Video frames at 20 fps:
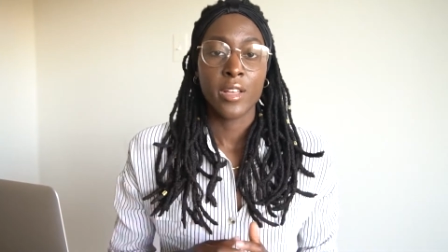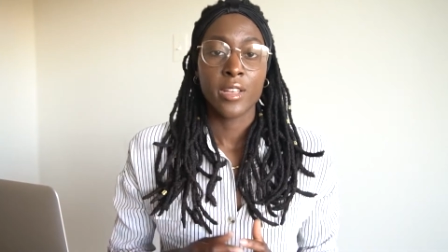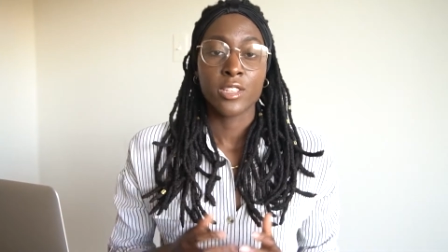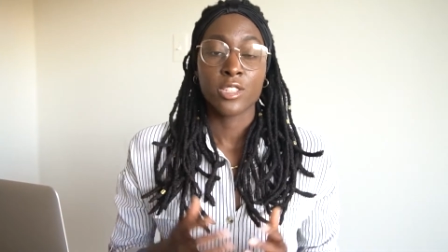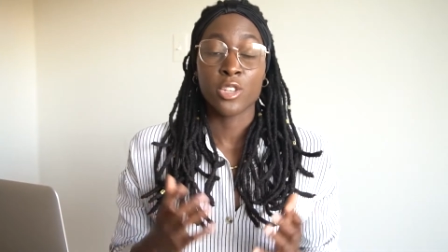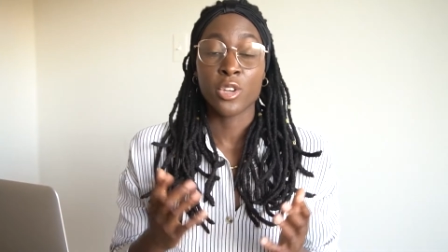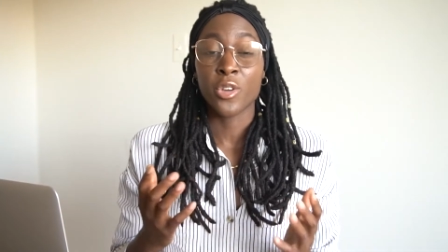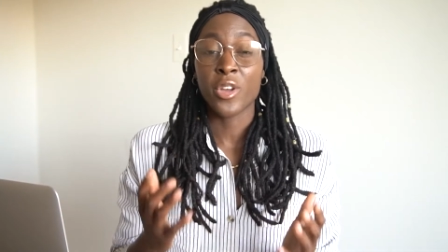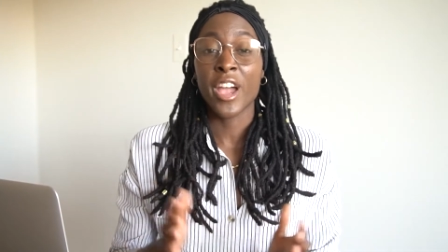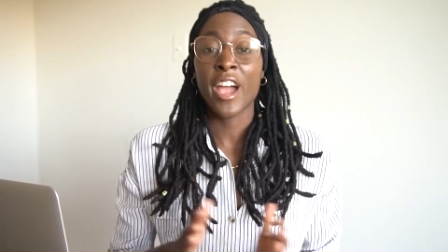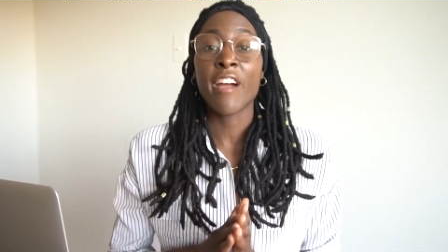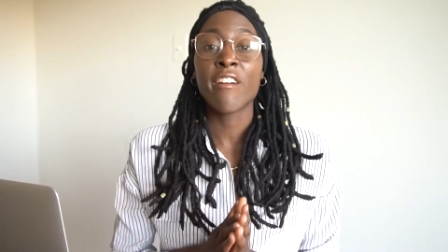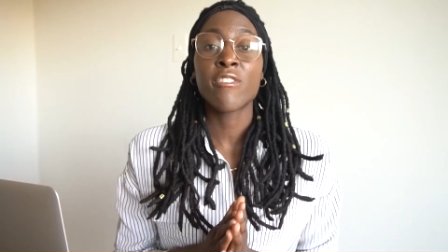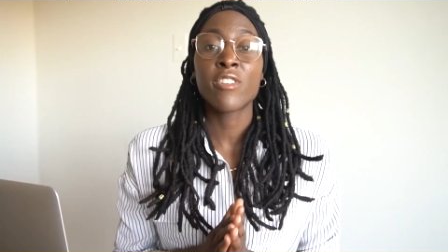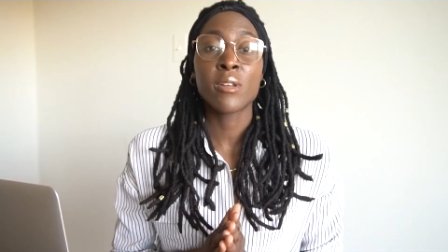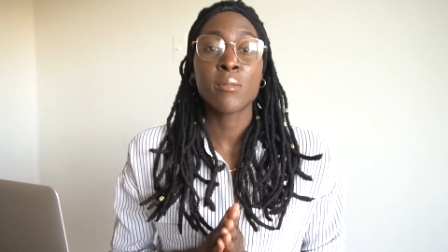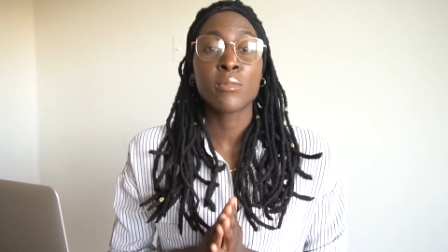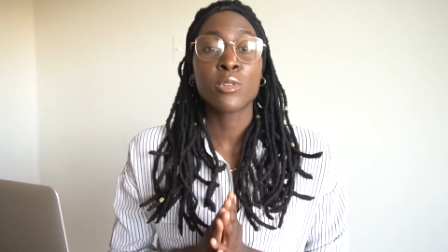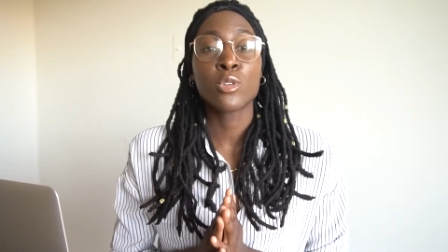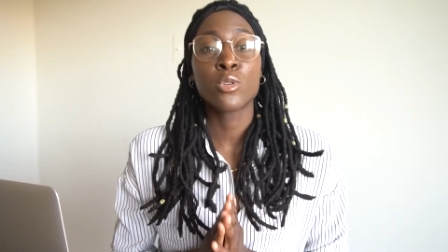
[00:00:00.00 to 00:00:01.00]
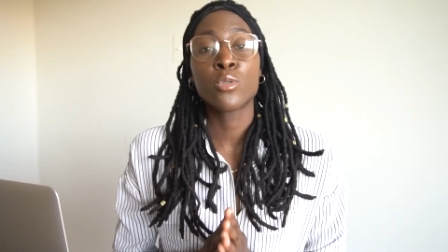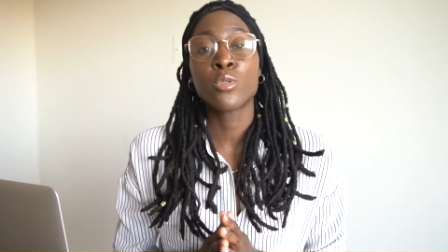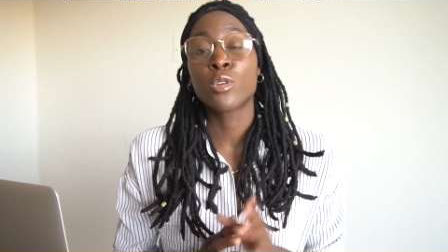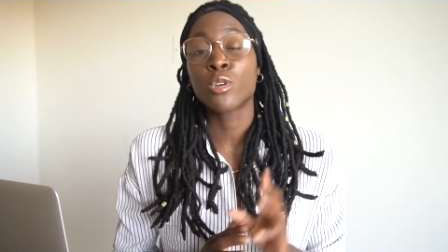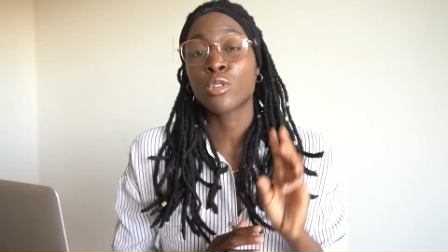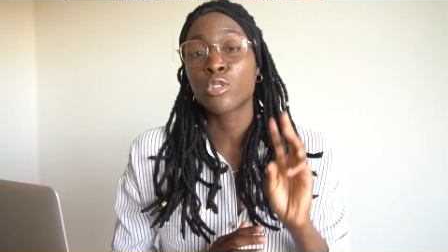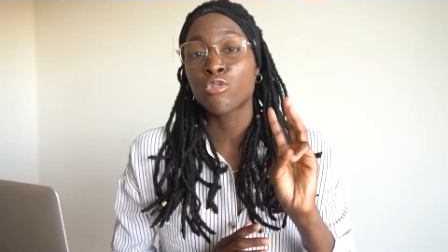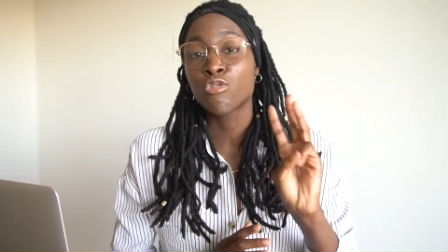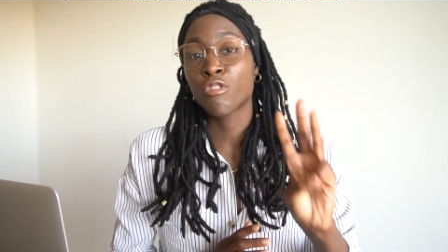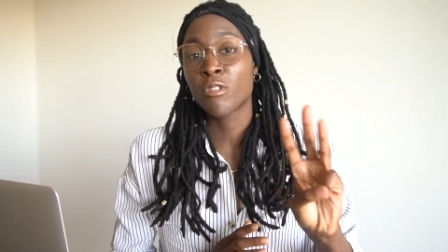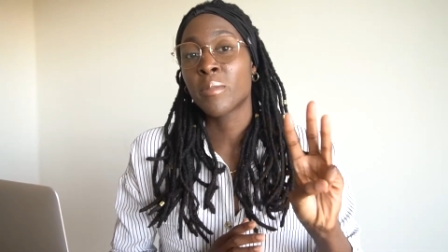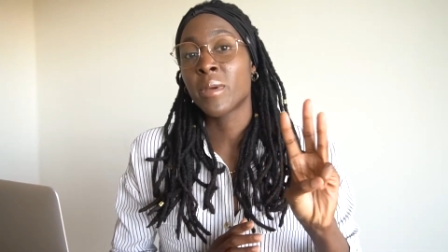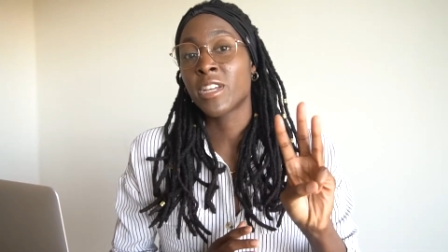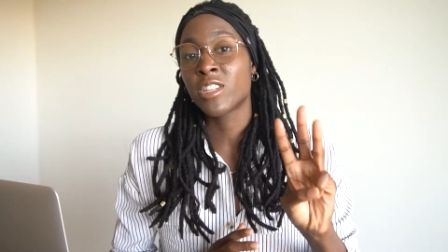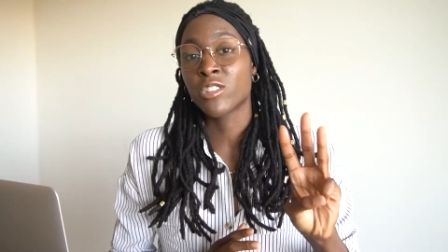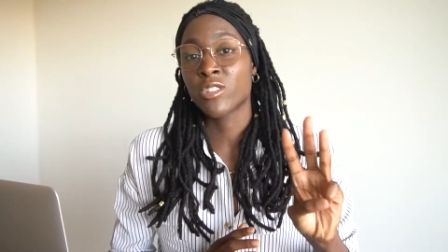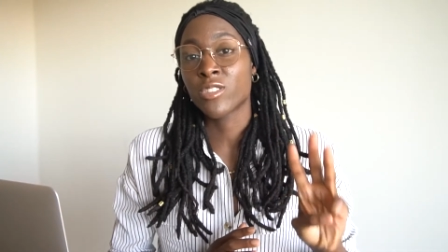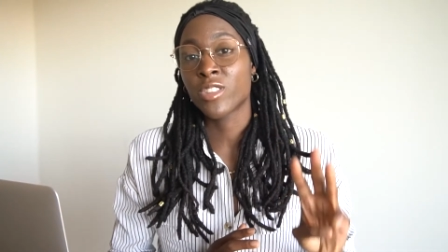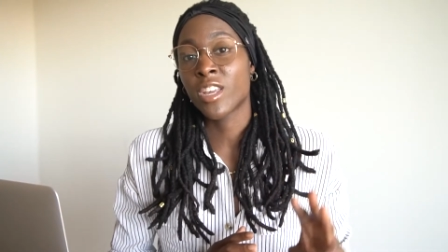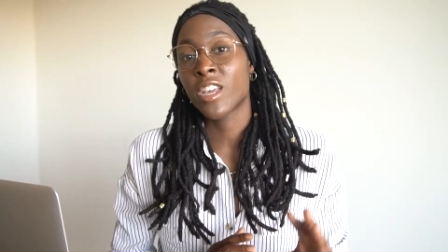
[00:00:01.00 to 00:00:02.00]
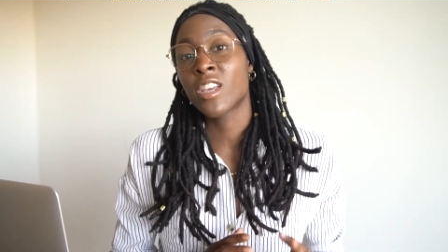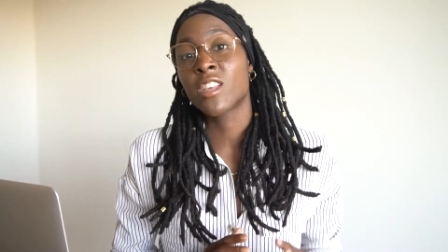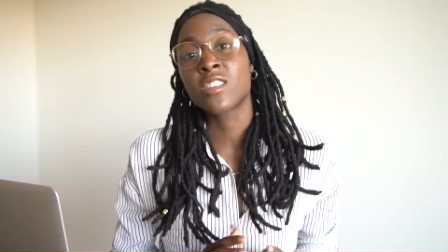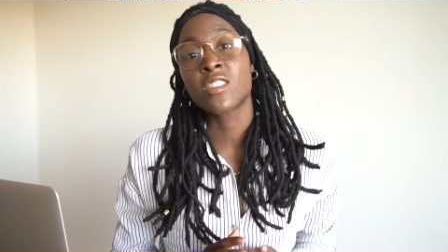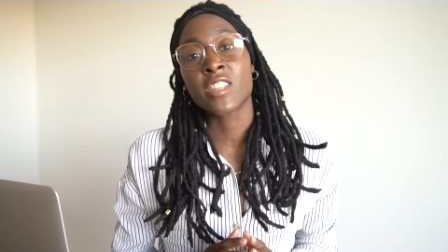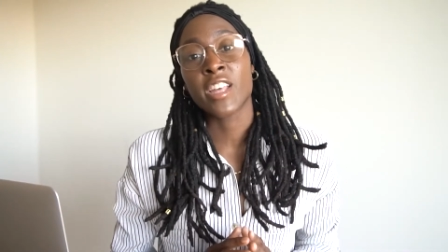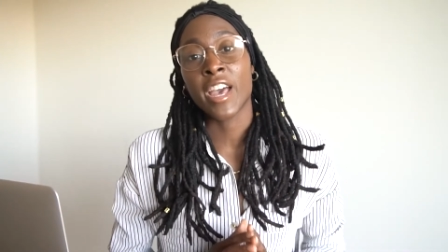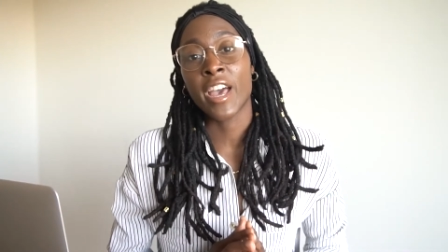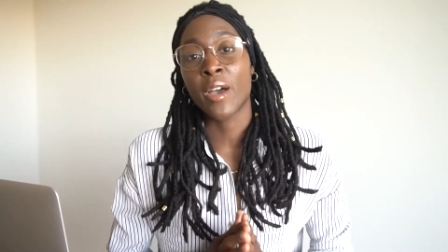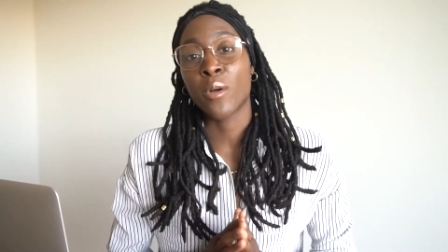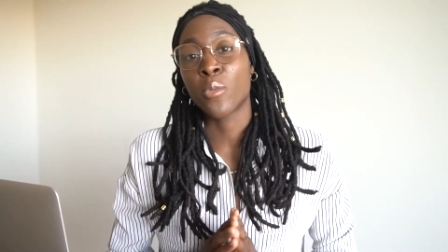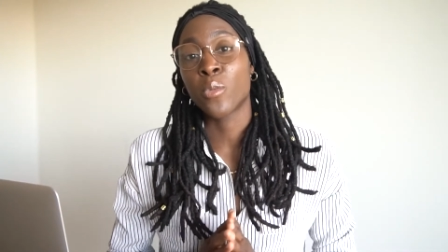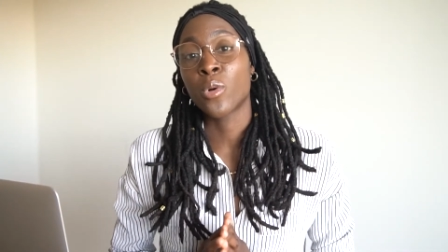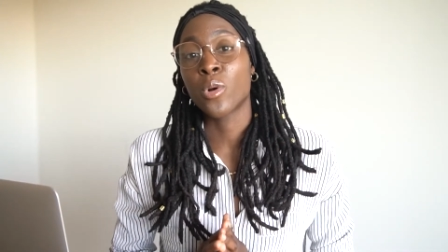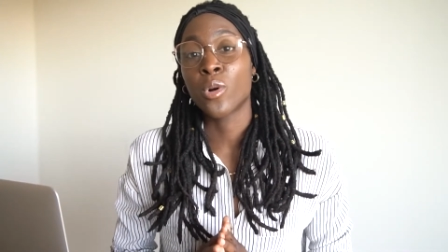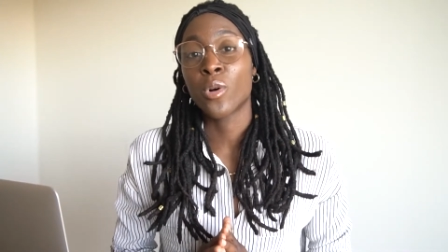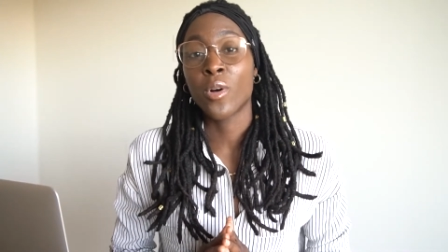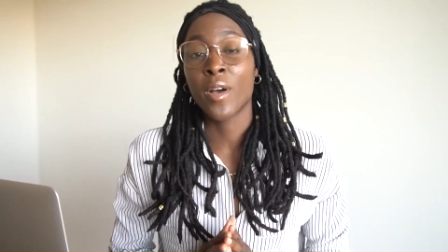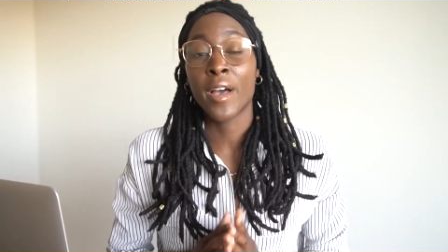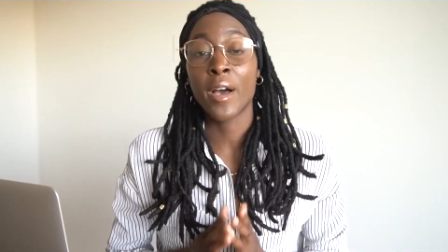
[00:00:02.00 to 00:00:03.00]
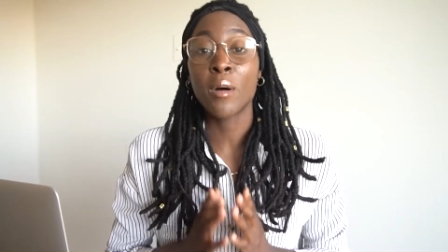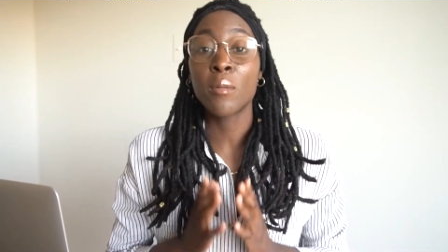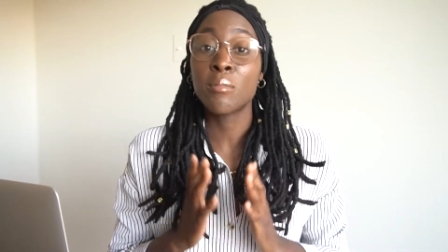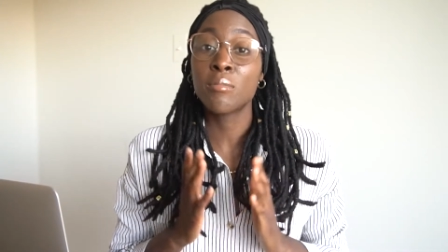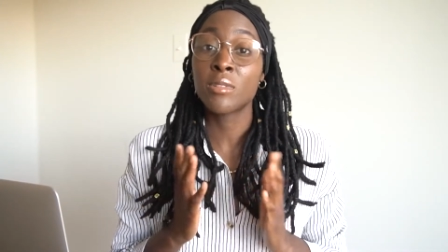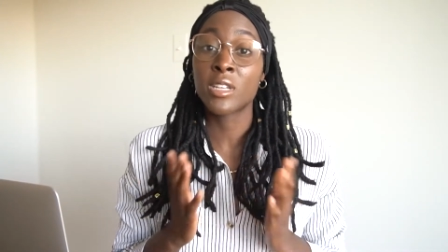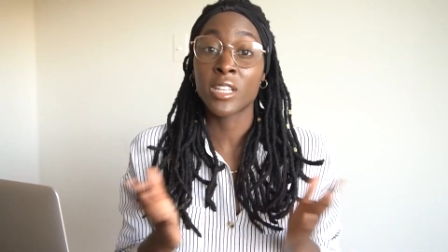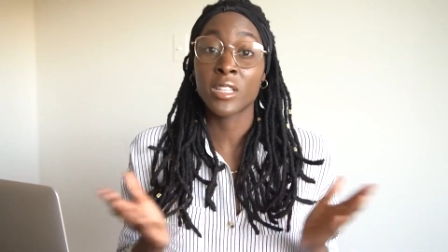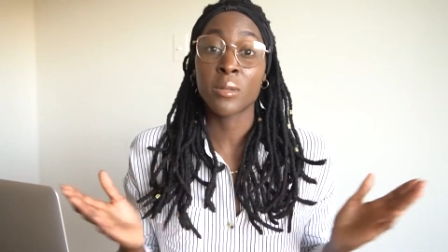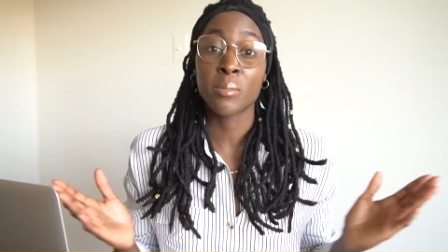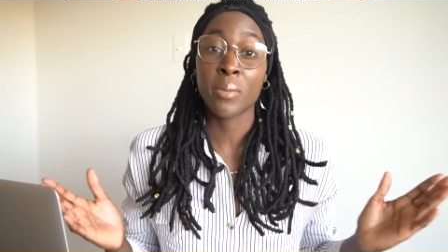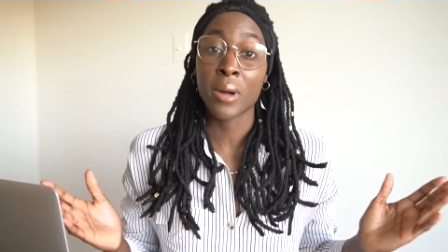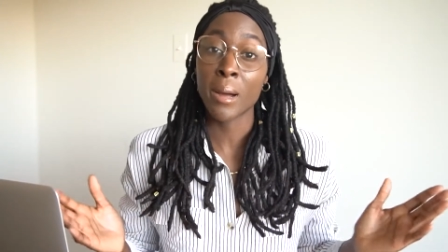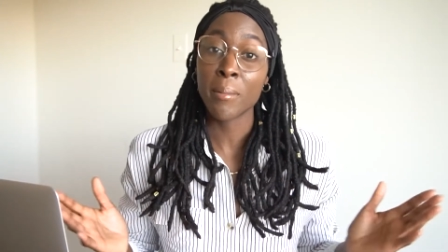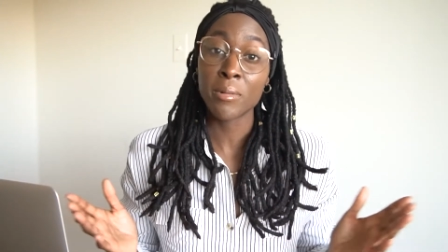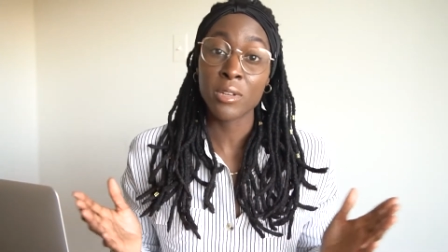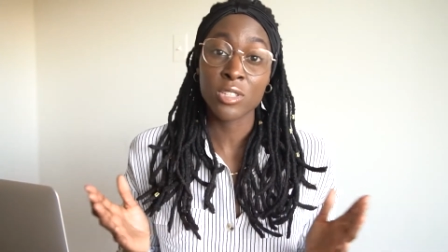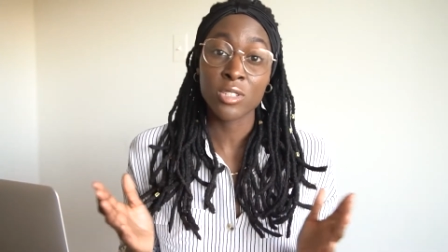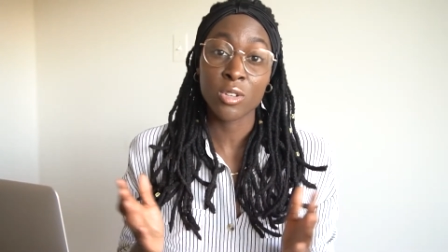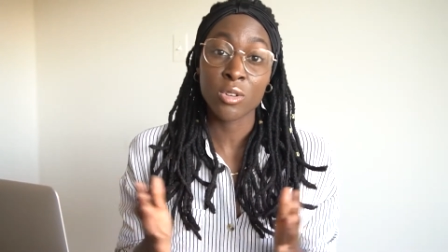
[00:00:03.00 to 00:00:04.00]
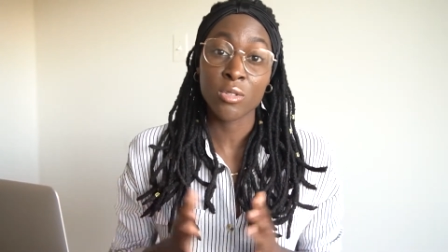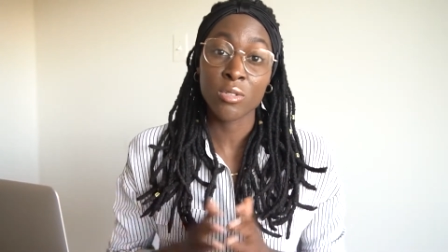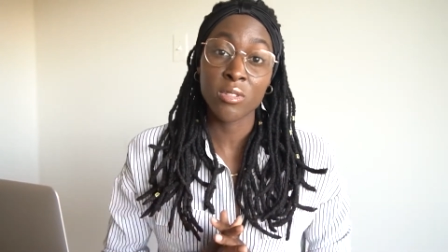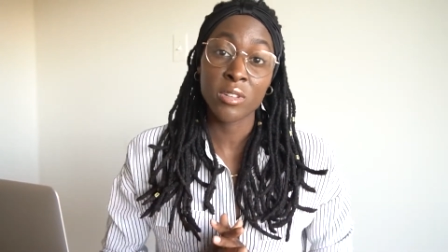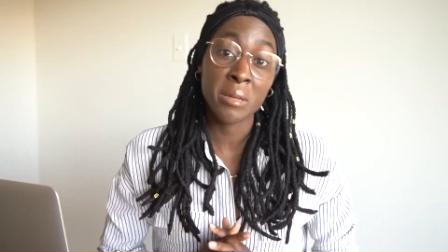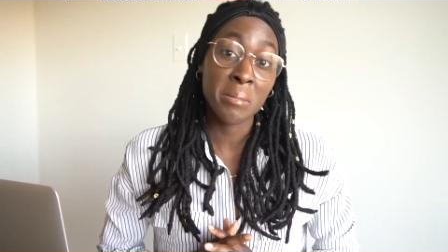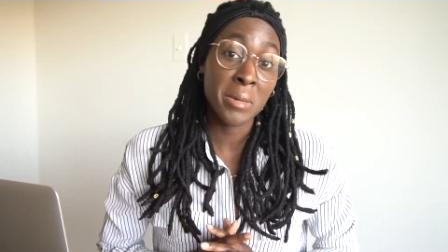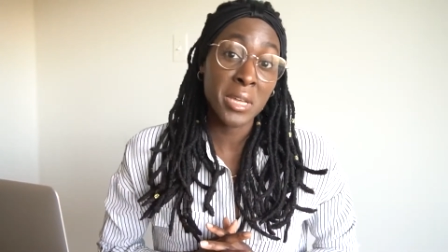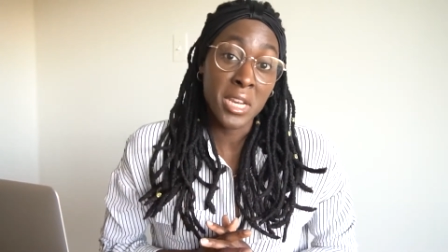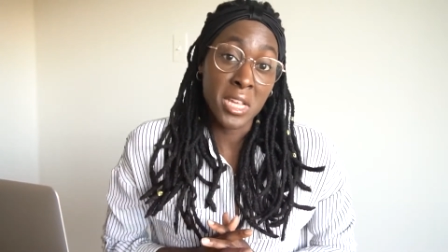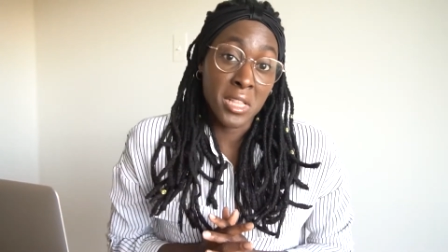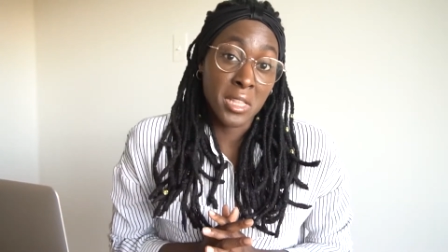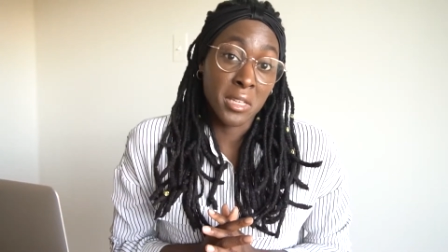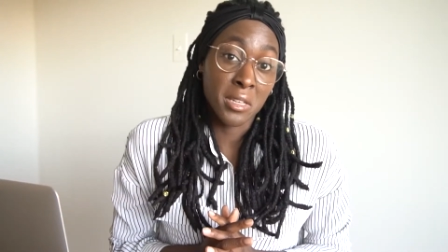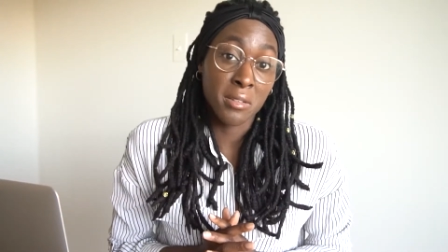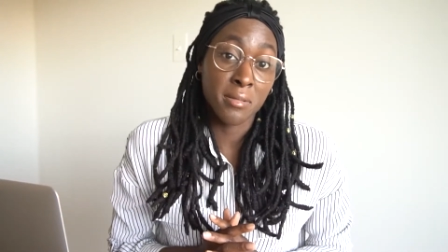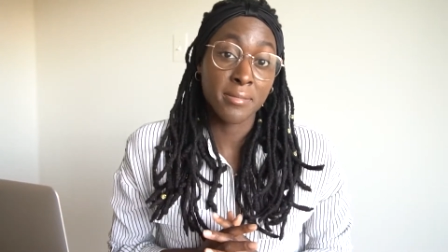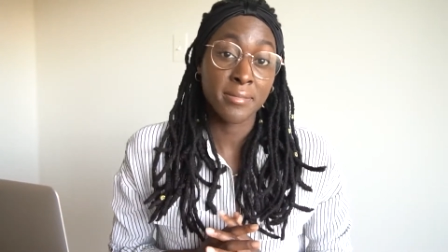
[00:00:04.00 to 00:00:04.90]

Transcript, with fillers: So you're having them do those three major things that will help get the property sold immediately.